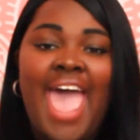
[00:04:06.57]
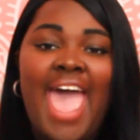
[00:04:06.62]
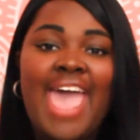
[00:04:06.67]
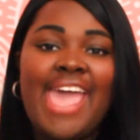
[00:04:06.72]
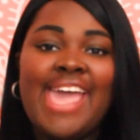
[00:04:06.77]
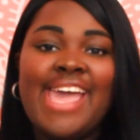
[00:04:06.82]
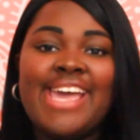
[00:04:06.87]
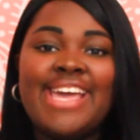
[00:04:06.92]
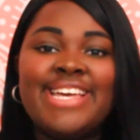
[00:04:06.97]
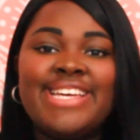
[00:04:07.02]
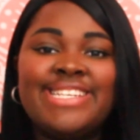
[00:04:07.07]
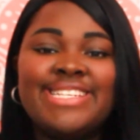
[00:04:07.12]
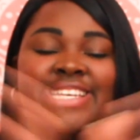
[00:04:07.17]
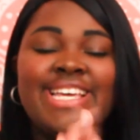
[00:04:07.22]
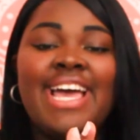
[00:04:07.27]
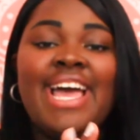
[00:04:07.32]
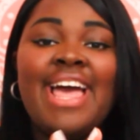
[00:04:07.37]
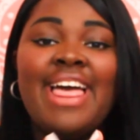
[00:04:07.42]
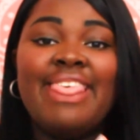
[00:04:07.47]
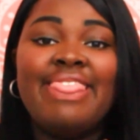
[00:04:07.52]
And
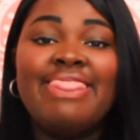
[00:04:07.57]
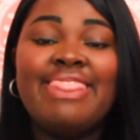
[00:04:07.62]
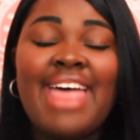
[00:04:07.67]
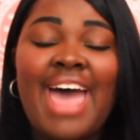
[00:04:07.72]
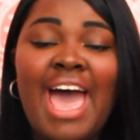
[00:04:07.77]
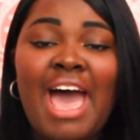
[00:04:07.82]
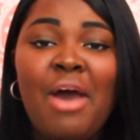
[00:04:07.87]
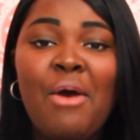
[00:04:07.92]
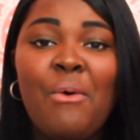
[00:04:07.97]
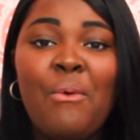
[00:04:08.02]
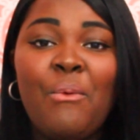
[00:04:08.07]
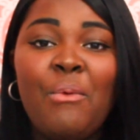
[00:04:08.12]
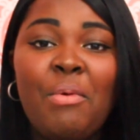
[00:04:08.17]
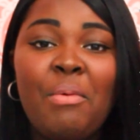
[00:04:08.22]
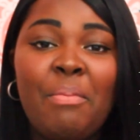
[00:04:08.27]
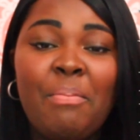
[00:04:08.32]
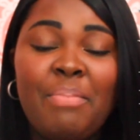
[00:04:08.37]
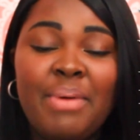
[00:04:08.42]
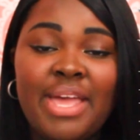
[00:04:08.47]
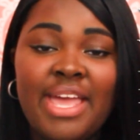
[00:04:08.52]
that
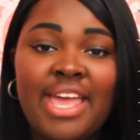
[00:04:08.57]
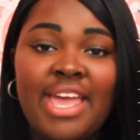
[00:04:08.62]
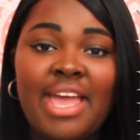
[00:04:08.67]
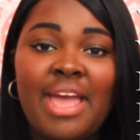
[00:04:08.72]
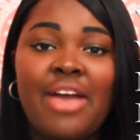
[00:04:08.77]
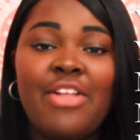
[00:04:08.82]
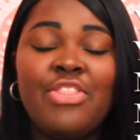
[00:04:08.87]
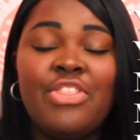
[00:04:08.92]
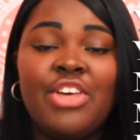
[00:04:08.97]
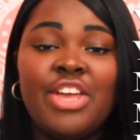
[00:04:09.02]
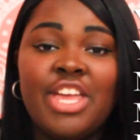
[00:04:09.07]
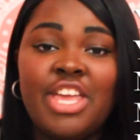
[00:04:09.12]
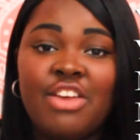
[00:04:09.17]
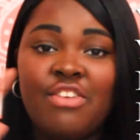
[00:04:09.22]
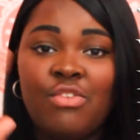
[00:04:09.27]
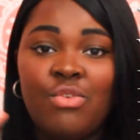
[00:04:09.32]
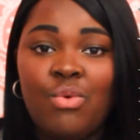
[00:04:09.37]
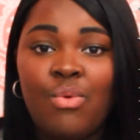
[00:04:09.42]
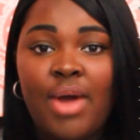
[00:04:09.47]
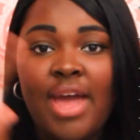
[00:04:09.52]
will be the
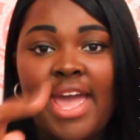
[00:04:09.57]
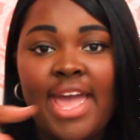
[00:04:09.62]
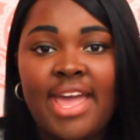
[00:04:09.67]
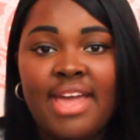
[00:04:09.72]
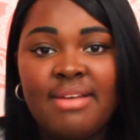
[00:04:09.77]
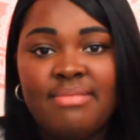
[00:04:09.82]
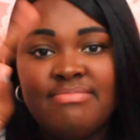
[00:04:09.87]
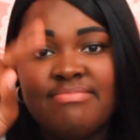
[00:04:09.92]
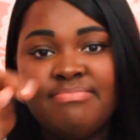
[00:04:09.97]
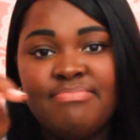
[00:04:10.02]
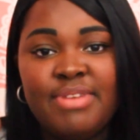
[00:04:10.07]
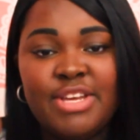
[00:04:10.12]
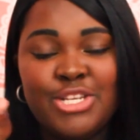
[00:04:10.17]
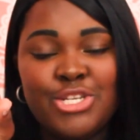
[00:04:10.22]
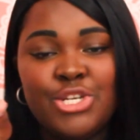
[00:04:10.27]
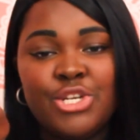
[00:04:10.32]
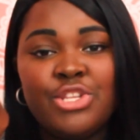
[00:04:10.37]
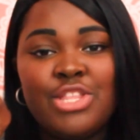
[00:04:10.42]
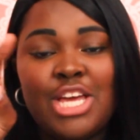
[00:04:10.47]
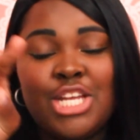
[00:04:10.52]
giveaway
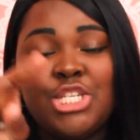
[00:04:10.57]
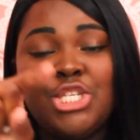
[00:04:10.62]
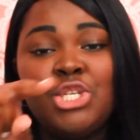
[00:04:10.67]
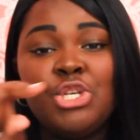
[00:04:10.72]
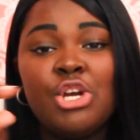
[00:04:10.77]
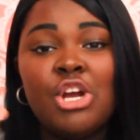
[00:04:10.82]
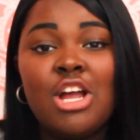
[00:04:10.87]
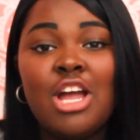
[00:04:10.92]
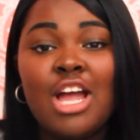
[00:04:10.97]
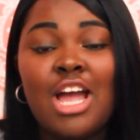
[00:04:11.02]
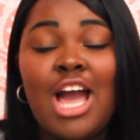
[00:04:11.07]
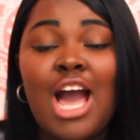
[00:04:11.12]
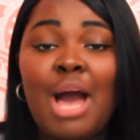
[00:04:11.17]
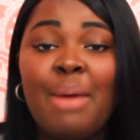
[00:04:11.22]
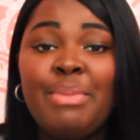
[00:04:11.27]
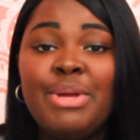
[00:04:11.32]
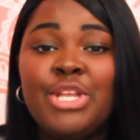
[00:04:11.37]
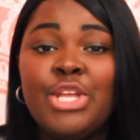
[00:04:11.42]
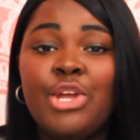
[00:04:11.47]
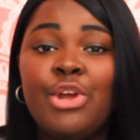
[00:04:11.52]
picture that you're going to
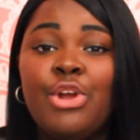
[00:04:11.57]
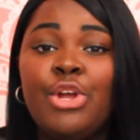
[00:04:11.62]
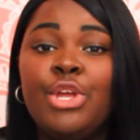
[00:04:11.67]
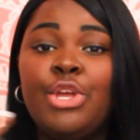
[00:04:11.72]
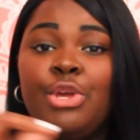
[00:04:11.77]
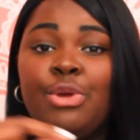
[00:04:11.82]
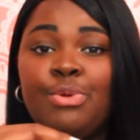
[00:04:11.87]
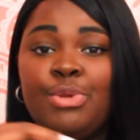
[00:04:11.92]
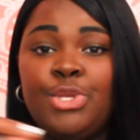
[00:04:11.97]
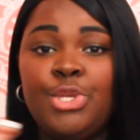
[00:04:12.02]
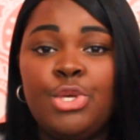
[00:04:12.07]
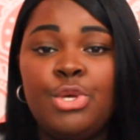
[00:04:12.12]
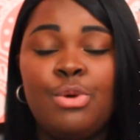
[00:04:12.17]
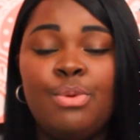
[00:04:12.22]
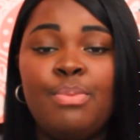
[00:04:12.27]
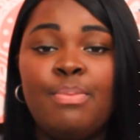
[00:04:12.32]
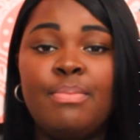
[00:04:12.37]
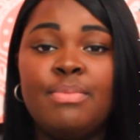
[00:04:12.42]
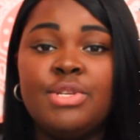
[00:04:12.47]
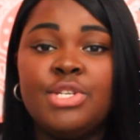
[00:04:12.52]
comment your
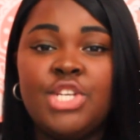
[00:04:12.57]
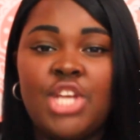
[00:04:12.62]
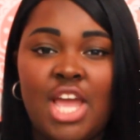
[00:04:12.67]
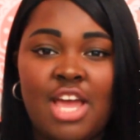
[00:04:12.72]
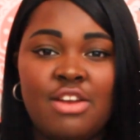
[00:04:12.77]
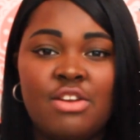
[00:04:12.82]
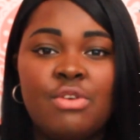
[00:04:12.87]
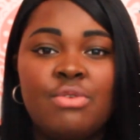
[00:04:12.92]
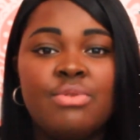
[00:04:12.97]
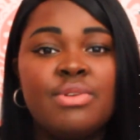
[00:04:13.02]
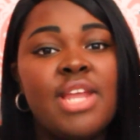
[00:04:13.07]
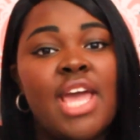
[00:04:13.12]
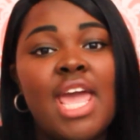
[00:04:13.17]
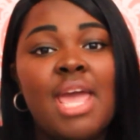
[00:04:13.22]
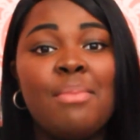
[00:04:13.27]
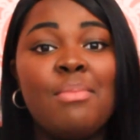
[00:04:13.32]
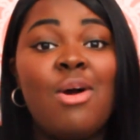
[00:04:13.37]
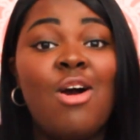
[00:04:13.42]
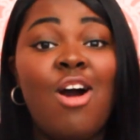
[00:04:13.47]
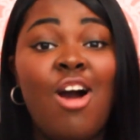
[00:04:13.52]
YouTube channel
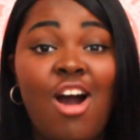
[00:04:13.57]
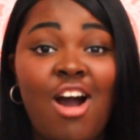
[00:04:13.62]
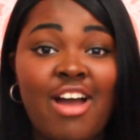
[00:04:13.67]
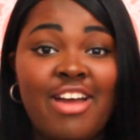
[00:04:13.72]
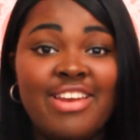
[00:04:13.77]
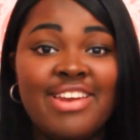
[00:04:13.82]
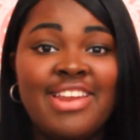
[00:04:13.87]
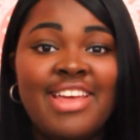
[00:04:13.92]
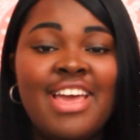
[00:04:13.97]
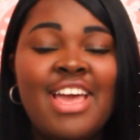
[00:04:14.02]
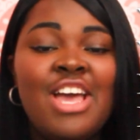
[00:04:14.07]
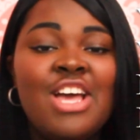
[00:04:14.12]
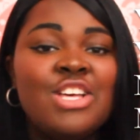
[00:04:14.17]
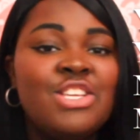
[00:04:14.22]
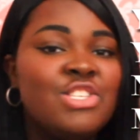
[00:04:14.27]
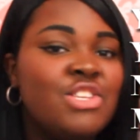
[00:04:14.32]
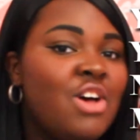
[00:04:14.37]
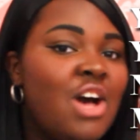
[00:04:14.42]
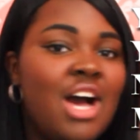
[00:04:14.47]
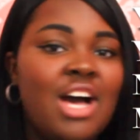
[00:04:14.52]
name on.
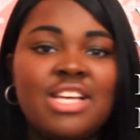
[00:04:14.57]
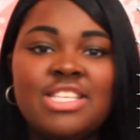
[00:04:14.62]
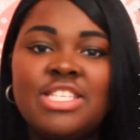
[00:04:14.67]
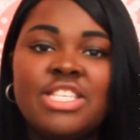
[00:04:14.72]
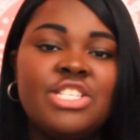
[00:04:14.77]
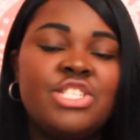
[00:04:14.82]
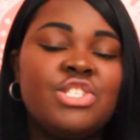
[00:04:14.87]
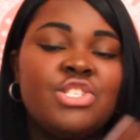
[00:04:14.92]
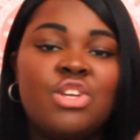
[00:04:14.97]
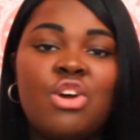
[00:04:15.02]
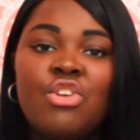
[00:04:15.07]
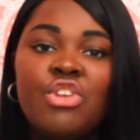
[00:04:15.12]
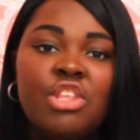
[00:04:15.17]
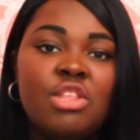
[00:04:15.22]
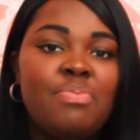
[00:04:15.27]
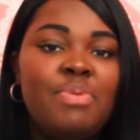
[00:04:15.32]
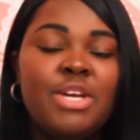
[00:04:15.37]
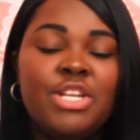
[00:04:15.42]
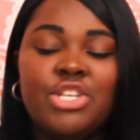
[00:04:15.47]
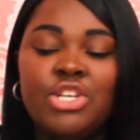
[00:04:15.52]
So honestly, just go to
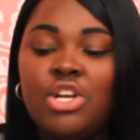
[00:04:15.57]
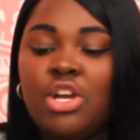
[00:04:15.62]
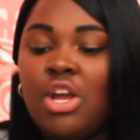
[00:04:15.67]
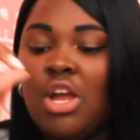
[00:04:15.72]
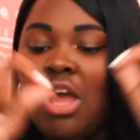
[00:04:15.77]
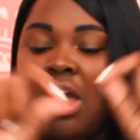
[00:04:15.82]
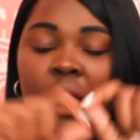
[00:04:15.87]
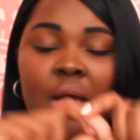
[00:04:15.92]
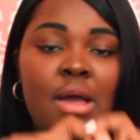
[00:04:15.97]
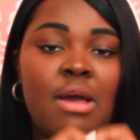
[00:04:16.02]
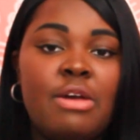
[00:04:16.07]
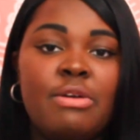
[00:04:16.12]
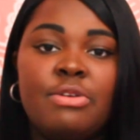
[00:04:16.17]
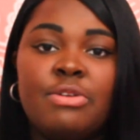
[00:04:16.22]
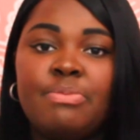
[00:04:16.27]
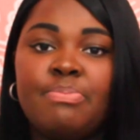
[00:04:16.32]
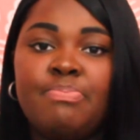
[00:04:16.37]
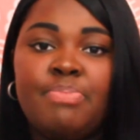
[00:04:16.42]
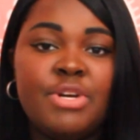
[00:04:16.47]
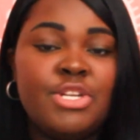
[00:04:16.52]
the picture,
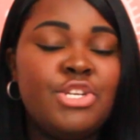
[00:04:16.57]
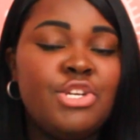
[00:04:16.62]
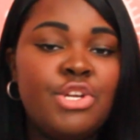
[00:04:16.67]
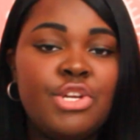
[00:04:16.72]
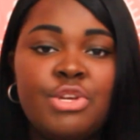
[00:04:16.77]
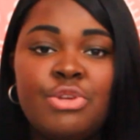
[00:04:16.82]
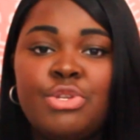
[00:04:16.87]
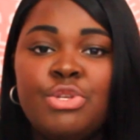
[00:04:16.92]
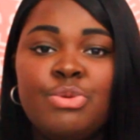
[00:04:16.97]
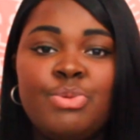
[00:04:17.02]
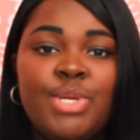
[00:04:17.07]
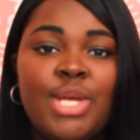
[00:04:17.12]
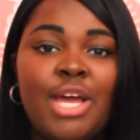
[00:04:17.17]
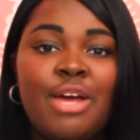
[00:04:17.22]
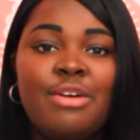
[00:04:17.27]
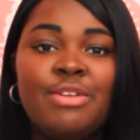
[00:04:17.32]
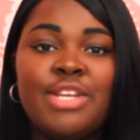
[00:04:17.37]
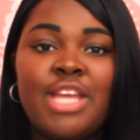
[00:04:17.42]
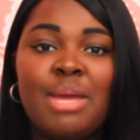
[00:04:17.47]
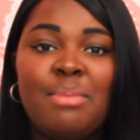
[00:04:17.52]
put your YouTube
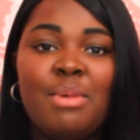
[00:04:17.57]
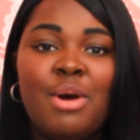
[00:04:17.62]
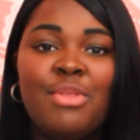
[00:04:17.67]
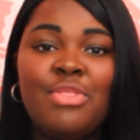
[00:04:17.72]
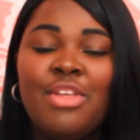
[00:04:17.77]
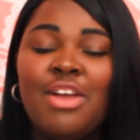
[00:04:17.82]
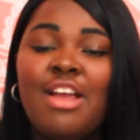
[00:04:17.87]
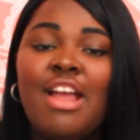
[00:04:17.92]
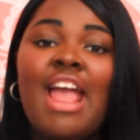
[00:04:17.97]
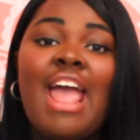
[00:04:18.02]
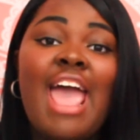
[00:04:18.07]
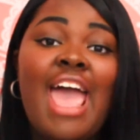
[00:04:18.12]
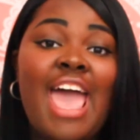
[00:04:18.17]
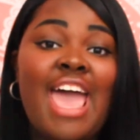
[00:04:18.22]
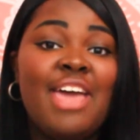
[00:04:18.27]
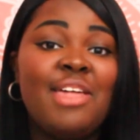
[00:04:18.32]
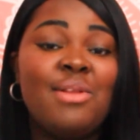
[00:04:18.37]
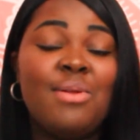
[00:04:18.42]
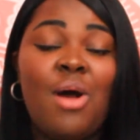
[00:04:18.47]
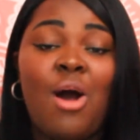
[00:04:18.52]
channel name on there,
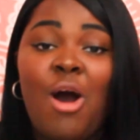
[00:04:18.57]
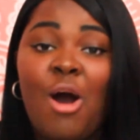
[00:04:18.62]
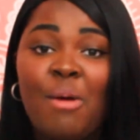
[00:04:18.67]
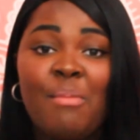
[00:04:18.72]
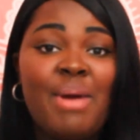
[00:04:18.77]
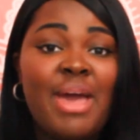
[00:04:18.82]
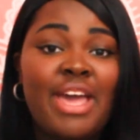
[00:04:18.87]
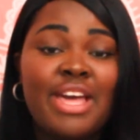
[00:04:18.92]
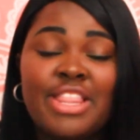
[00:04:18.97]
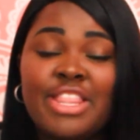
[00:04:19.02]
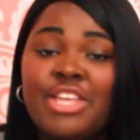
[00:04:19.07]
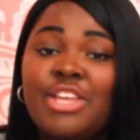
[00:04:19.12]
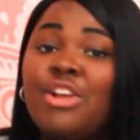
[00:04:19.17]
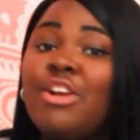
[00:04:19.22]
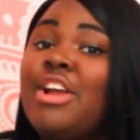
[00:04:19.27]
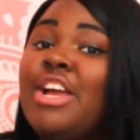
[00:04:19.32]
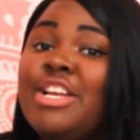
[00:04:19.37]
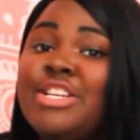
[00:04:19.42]
and automatically you're